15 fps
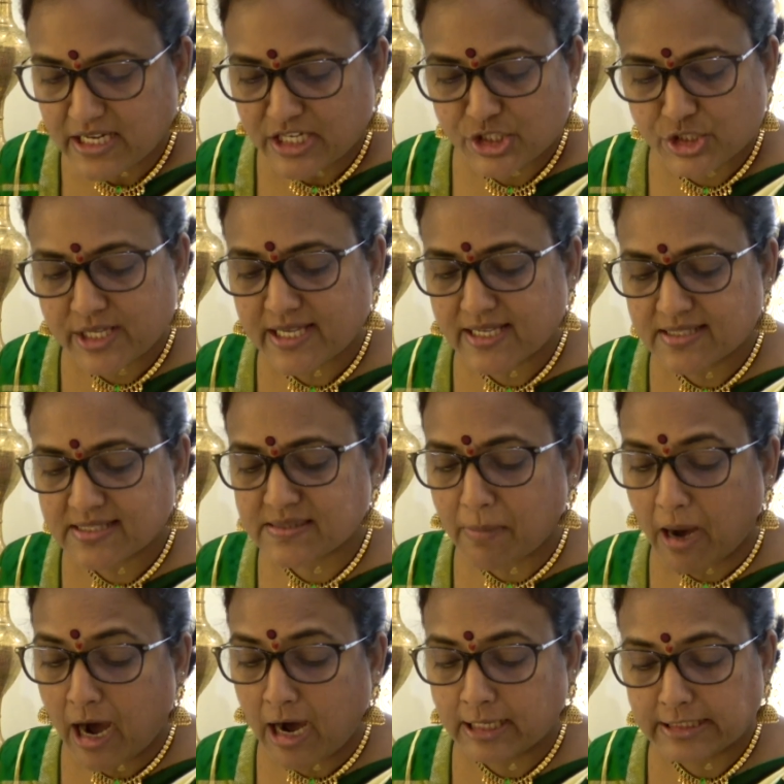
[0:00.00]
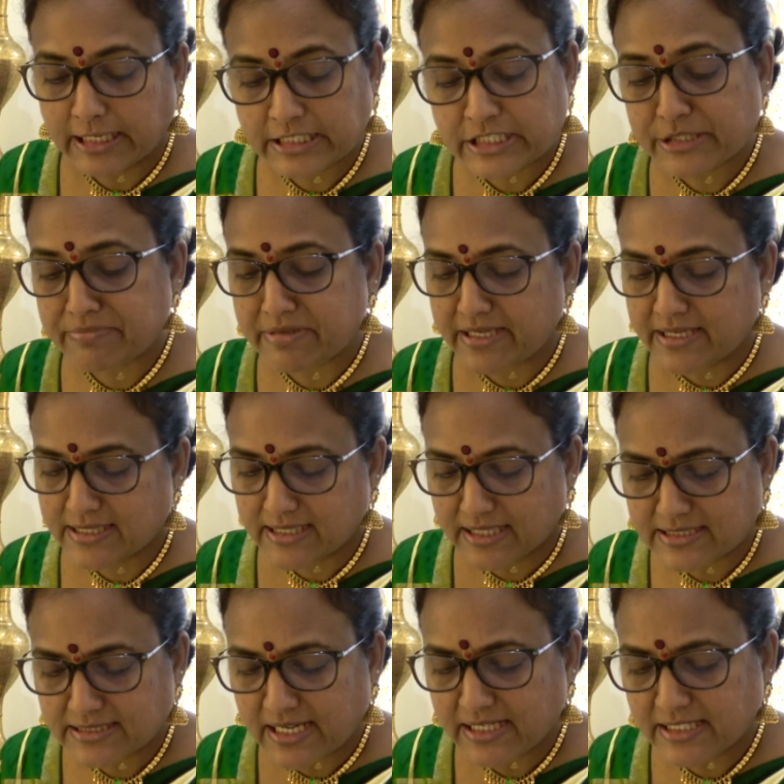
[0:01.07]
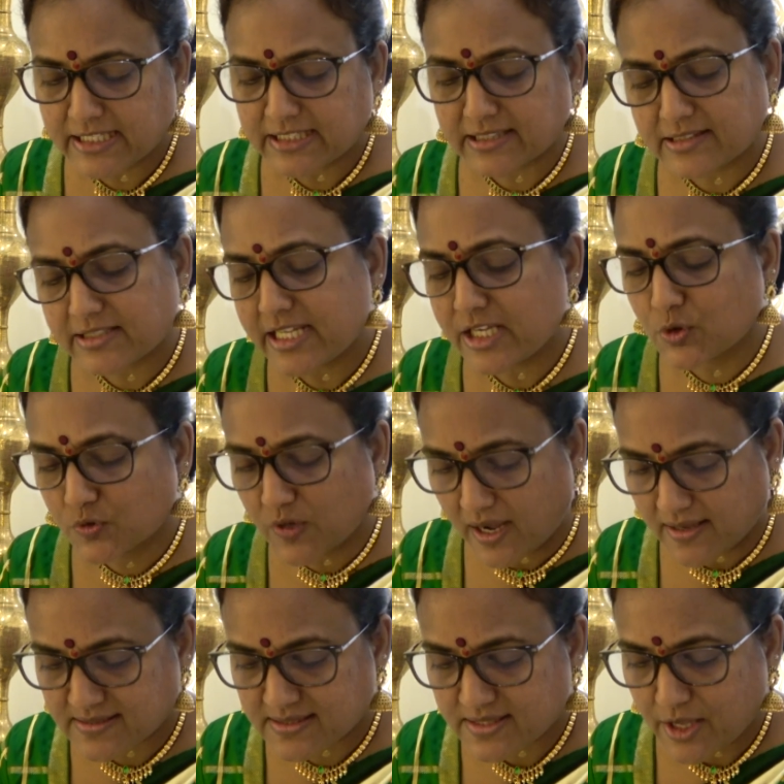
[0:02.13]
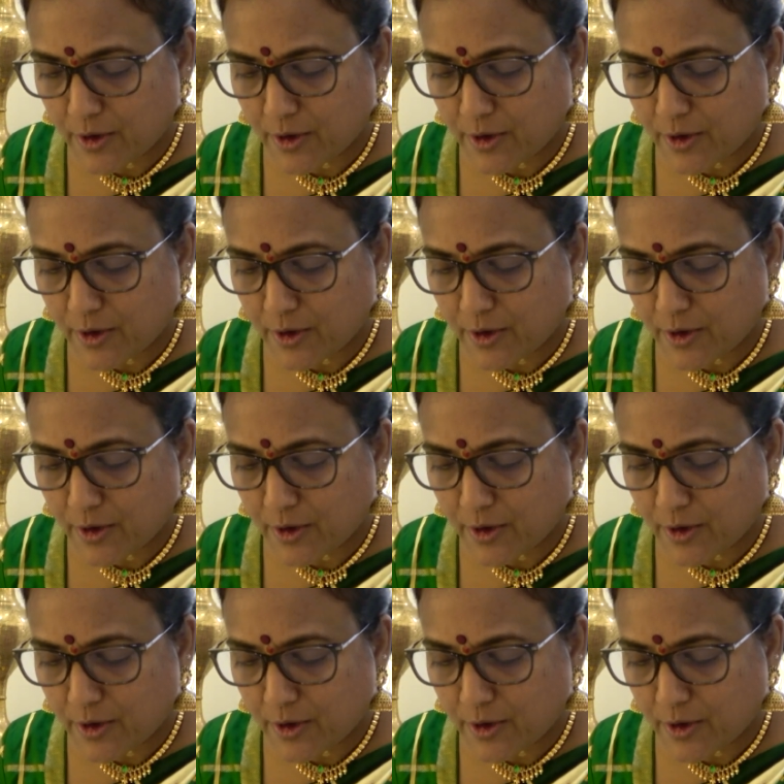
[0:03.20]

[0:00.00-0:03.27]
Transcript: she is Mahalakshmi, containing the three gunas,